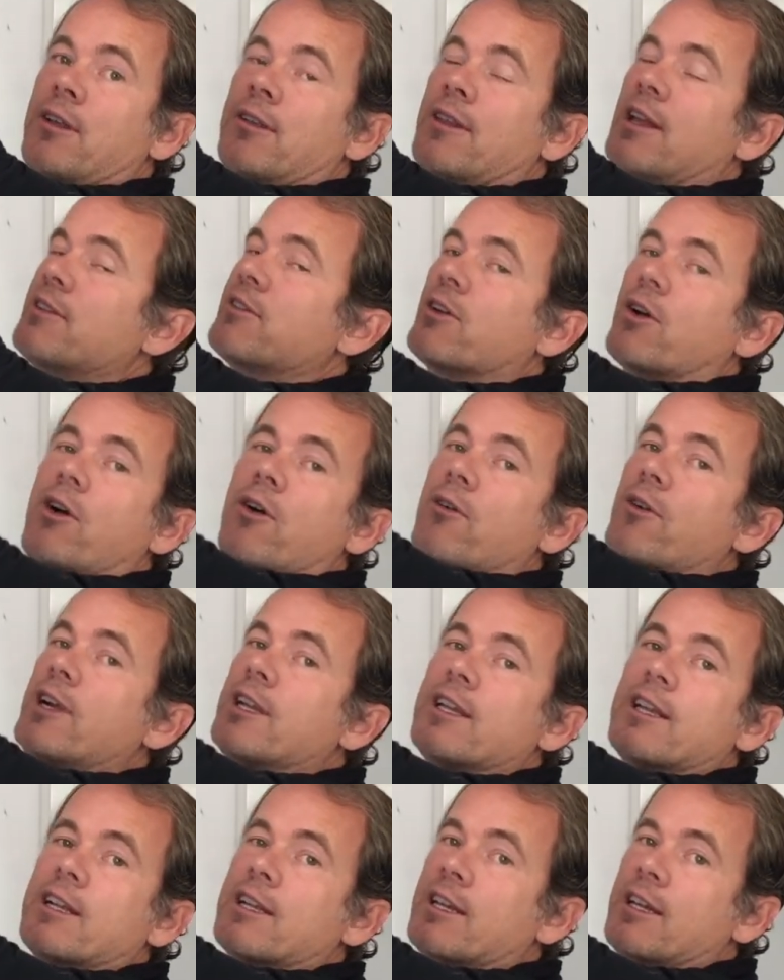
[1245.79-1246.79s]
That's
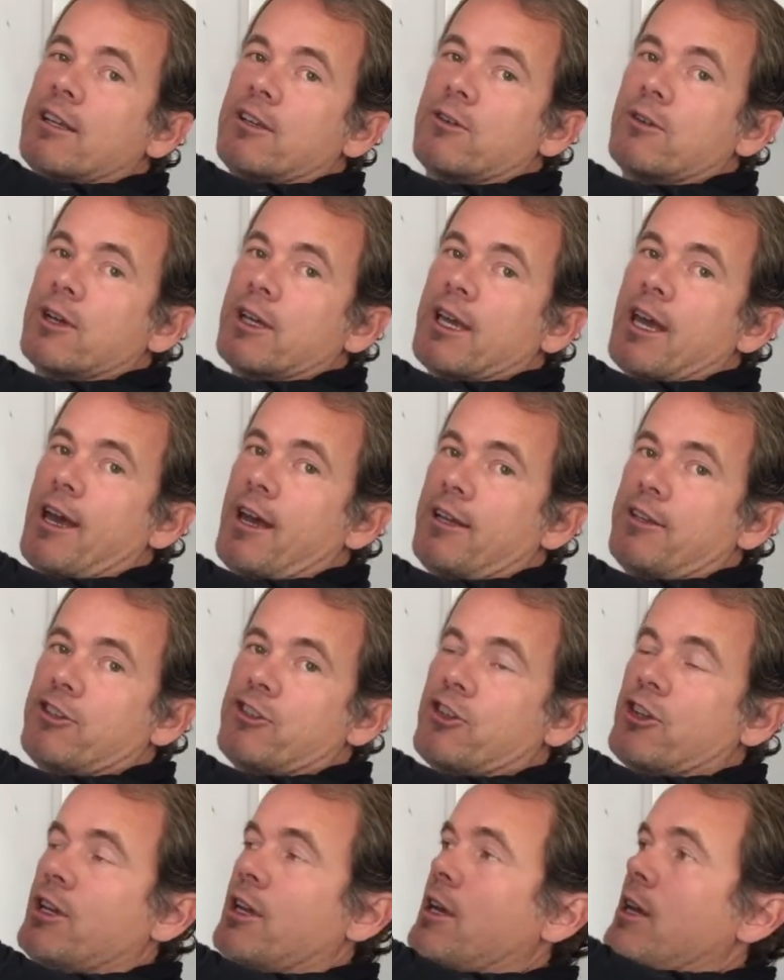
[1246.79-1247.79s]
already going to get you a
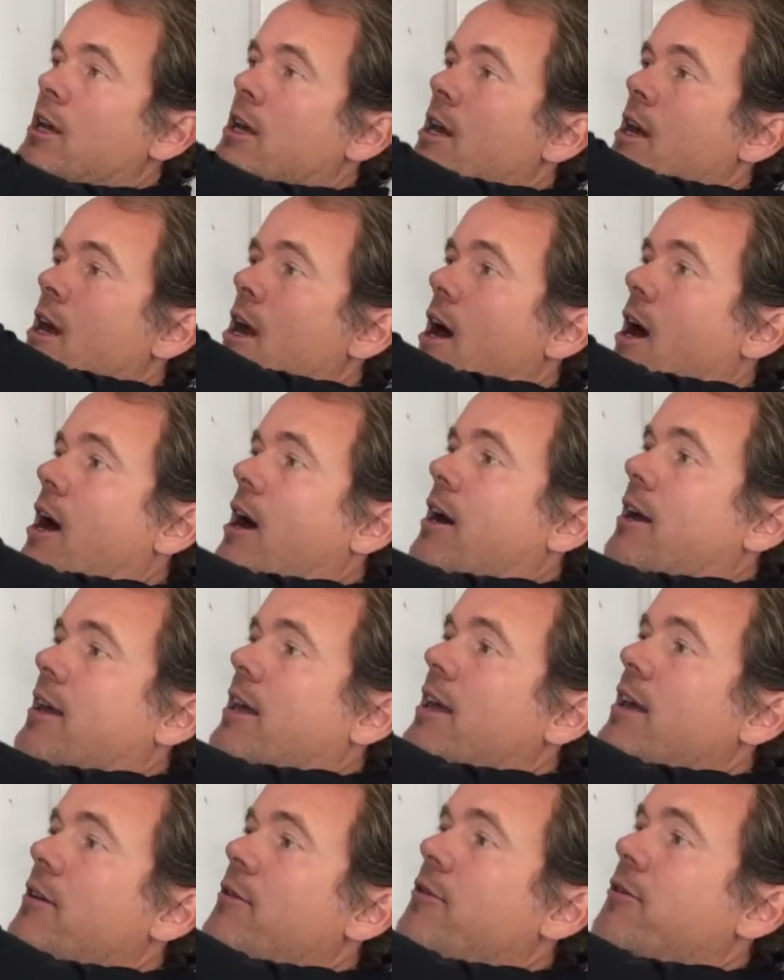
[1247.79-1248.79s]
catch.
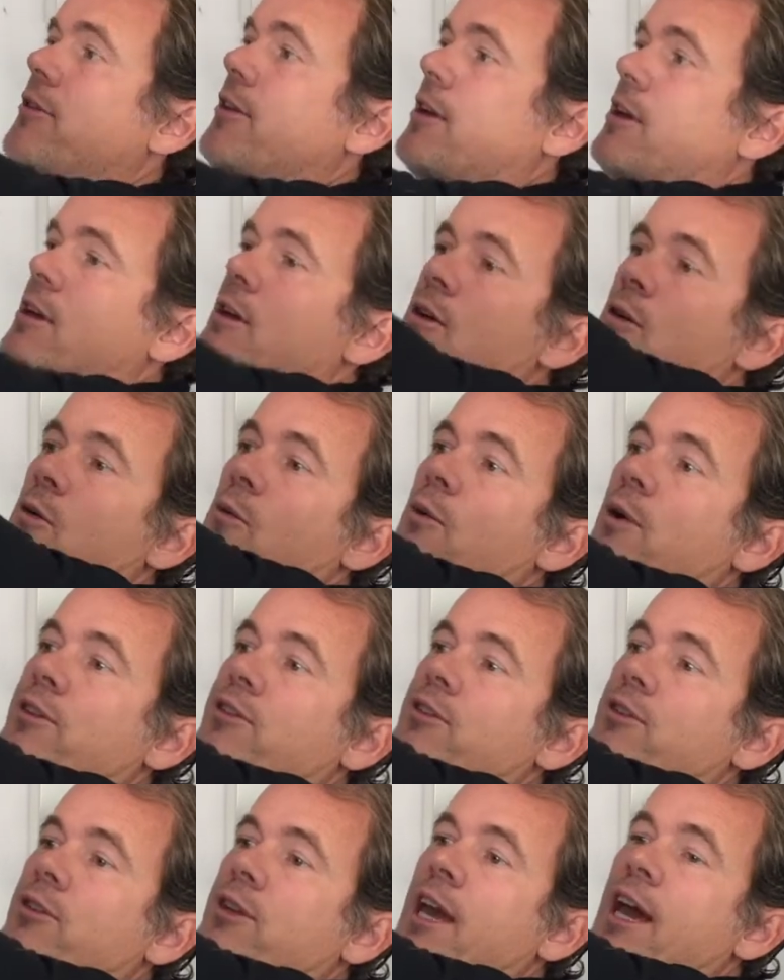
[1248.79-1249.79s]
If
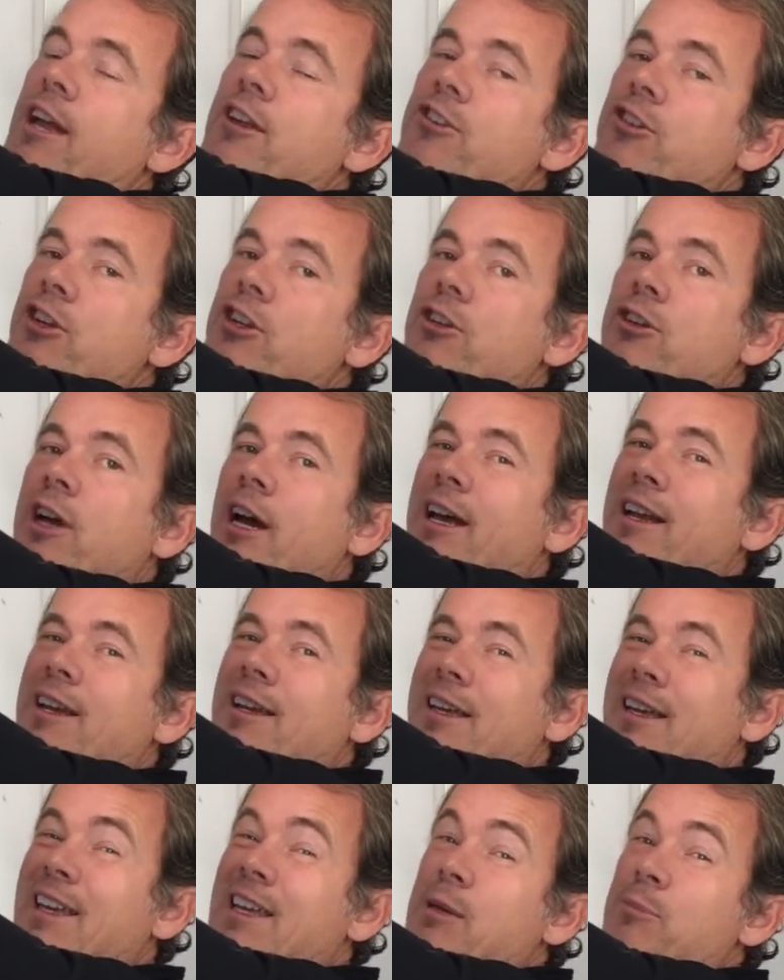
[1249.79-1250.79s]
once you catch it, you kind
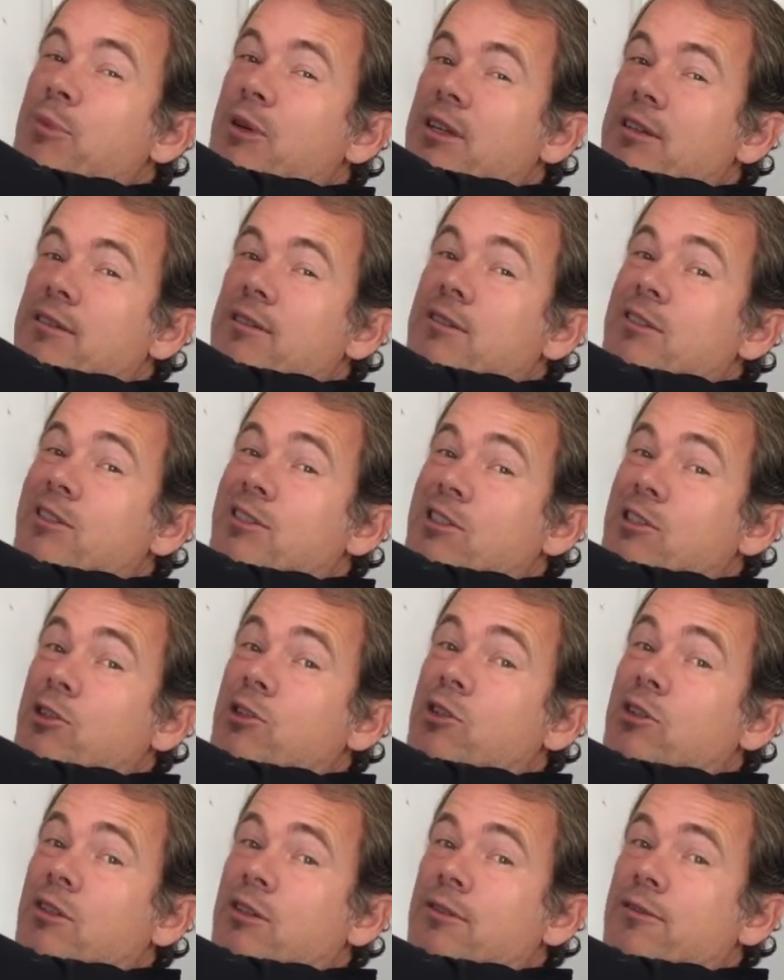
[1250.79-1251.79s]
of keep it
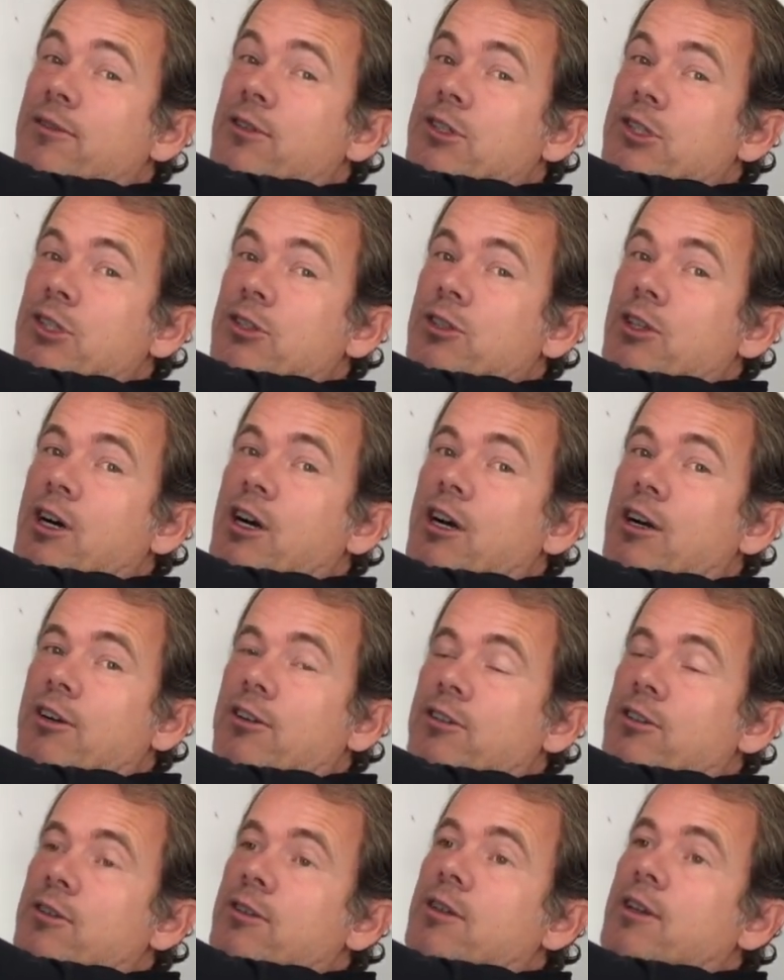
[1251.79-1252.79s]
still for too long,
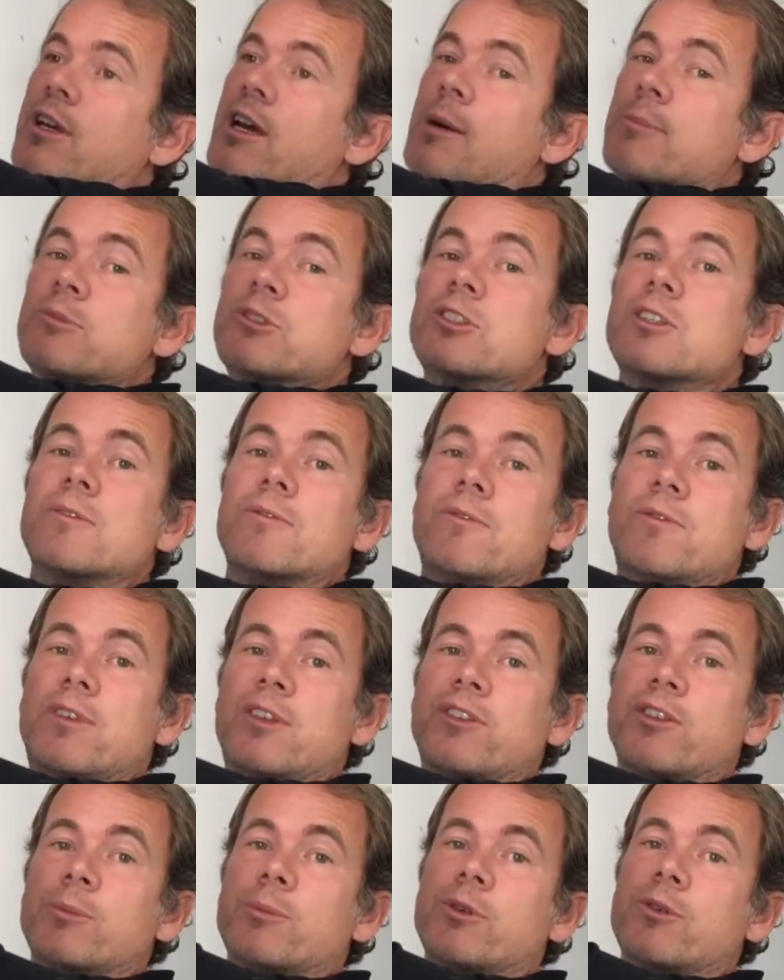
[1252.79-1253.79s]
or it comes to
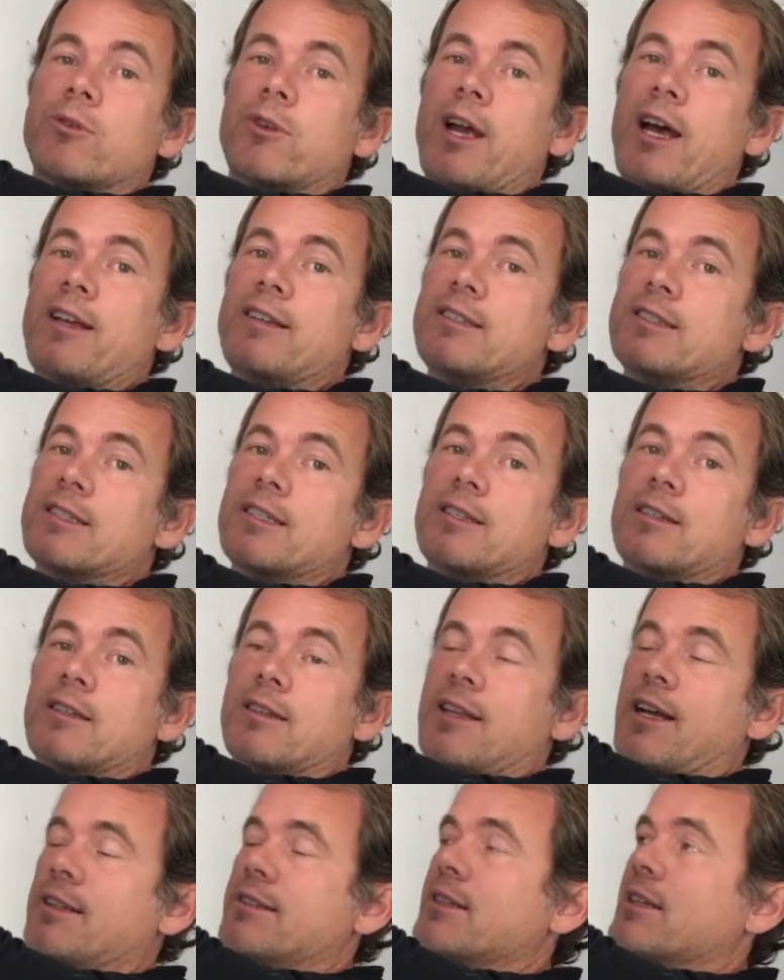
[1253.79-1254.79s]
visible rest,
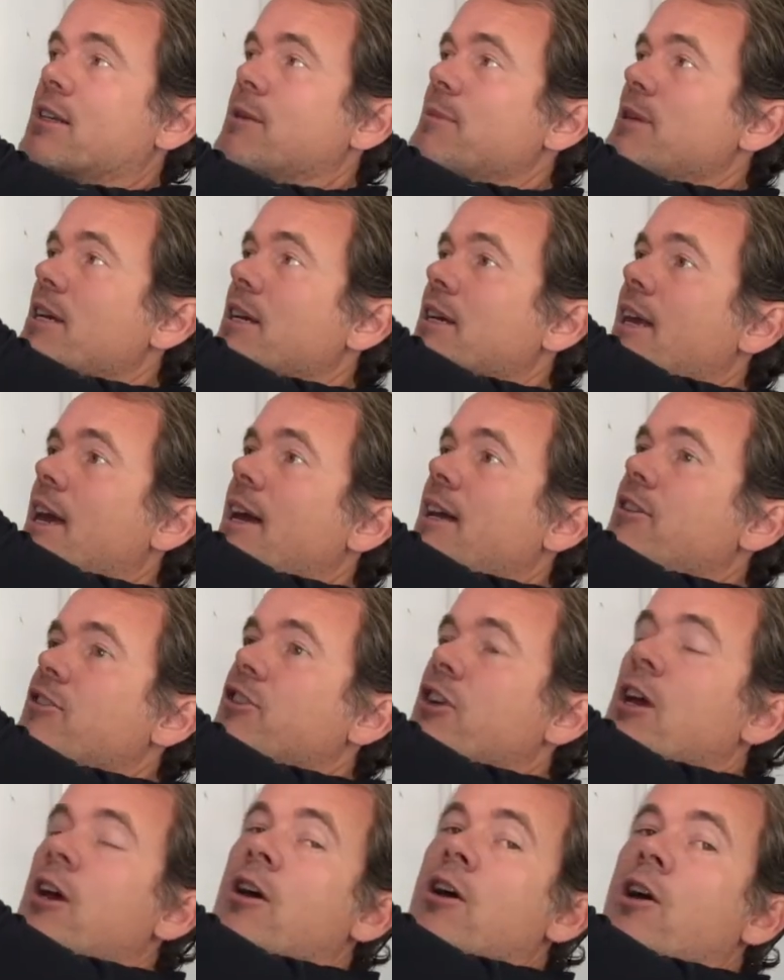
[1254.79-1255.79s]
that's going to be a
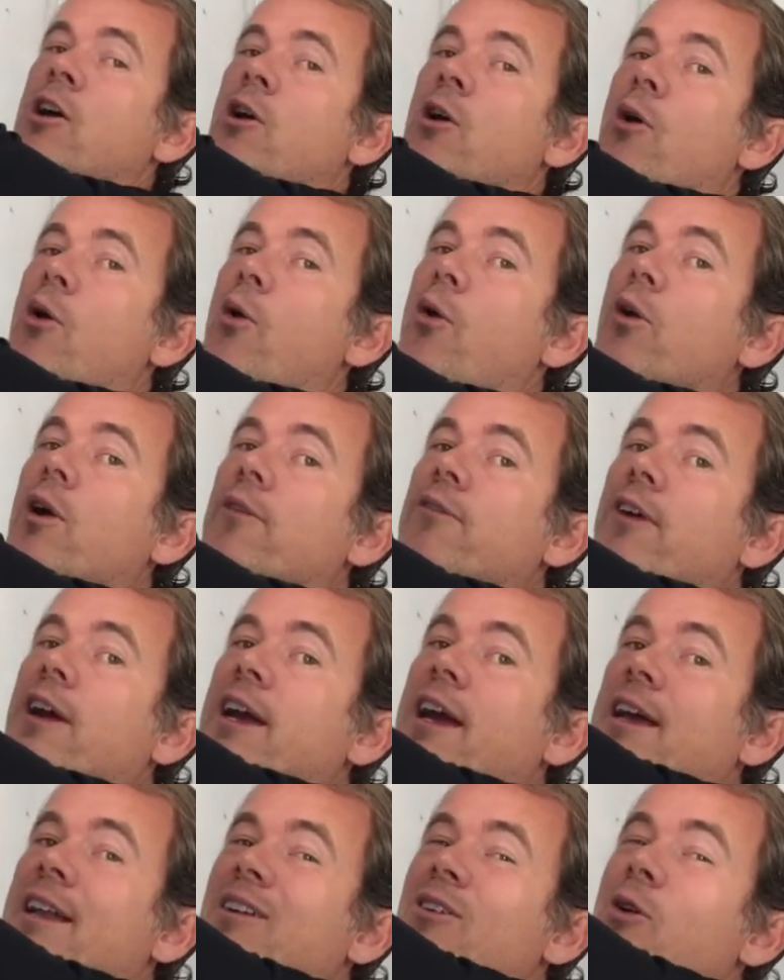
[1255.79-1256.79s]
catch. Or if I
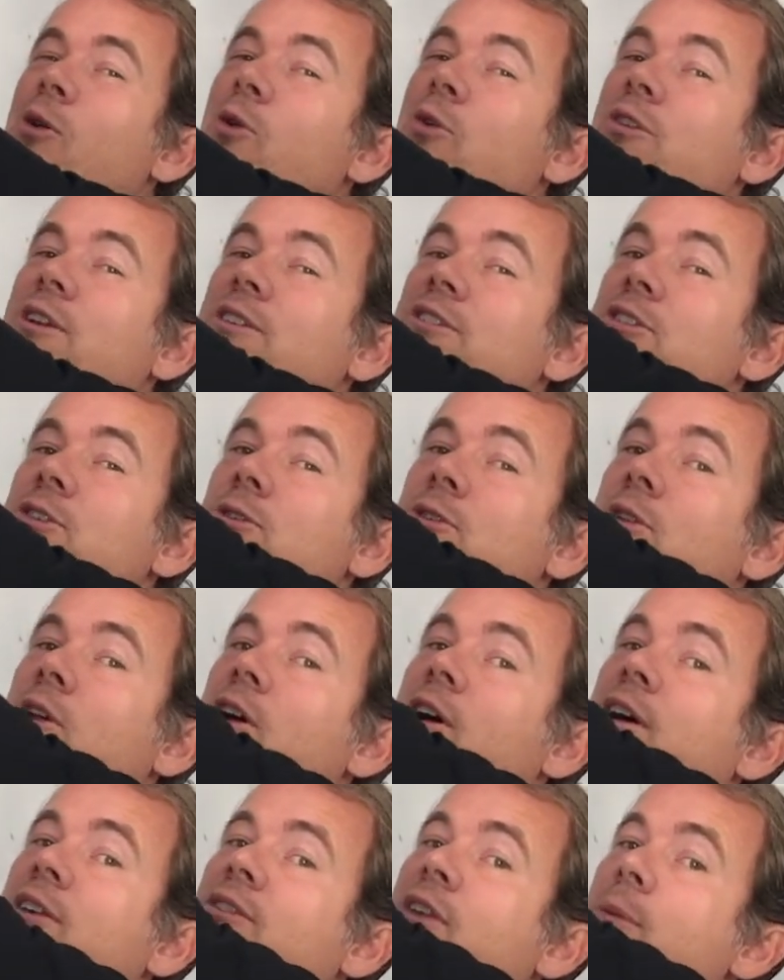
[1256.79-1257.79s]
kind of hold it too
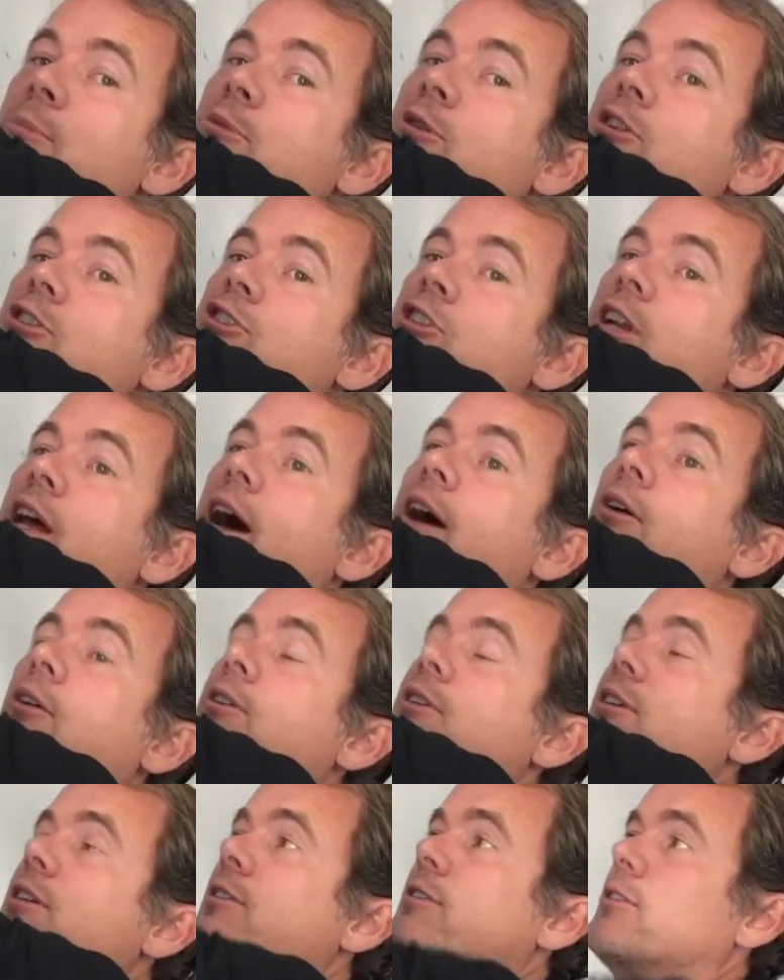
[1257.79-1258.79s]
long as I push it
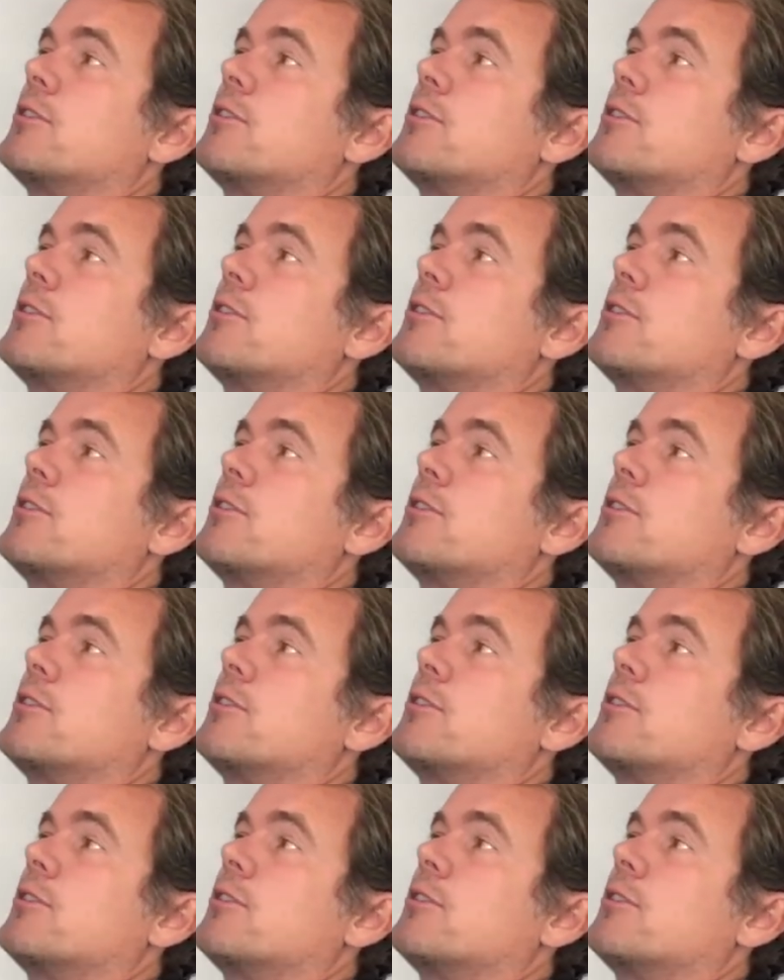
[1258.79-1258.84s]
out.